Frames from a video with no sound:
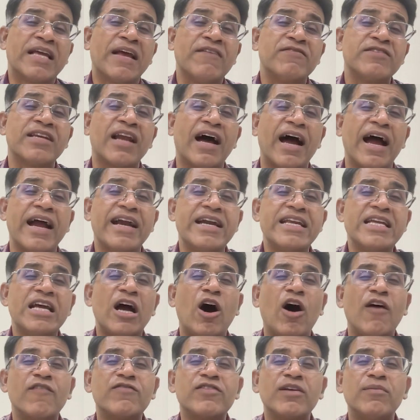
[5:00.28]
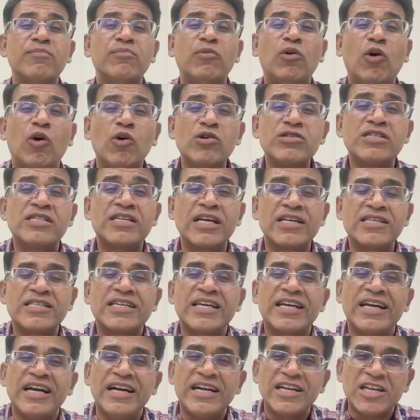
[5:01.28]
gives an idea of the Moho's
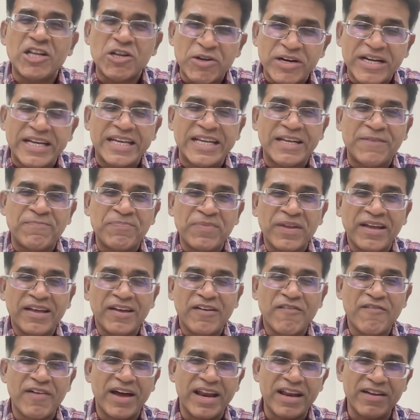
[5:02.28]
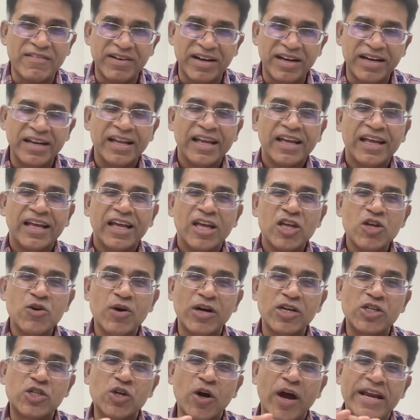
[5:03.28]
discontinuity, wherever you
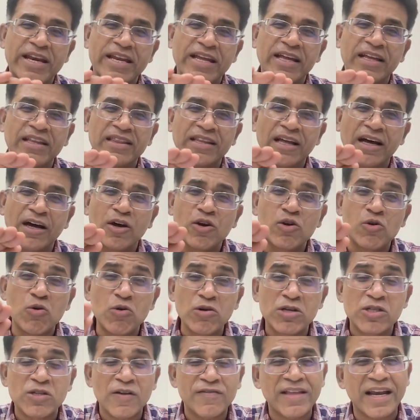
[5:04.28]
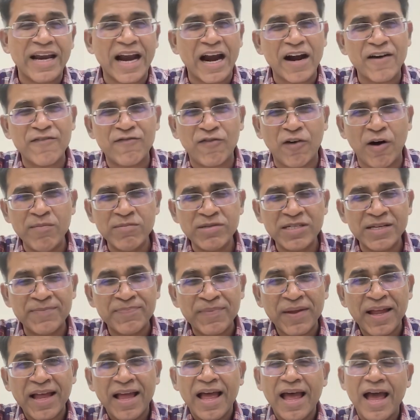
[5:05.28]
are joining the roots of the landforms.
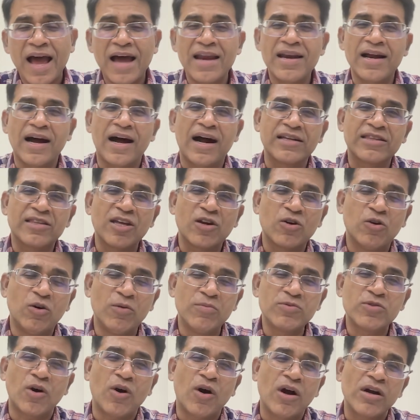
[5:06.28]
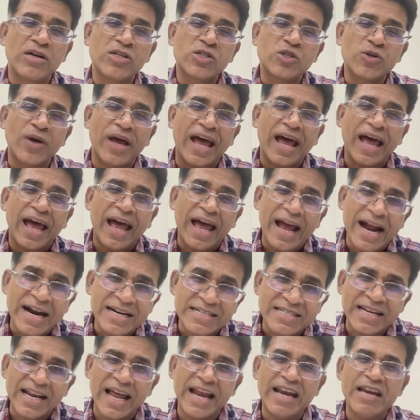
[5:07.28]
And Arthur Holmes also
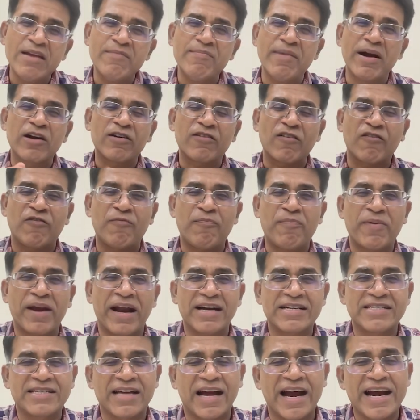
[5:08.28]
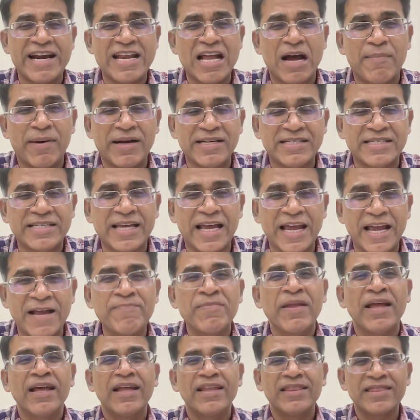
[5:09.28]
adds an element of Pratt's idea by
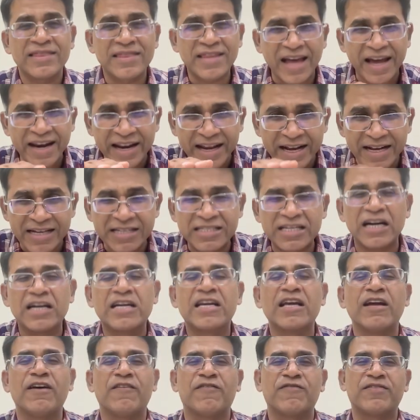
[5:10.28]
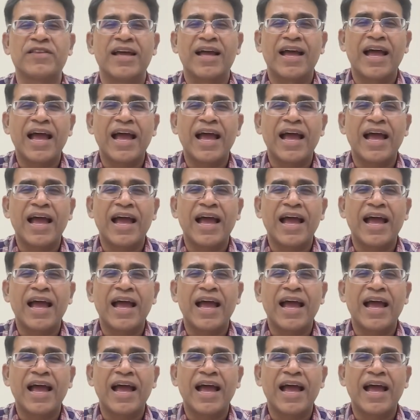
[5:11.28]
saying there is a depth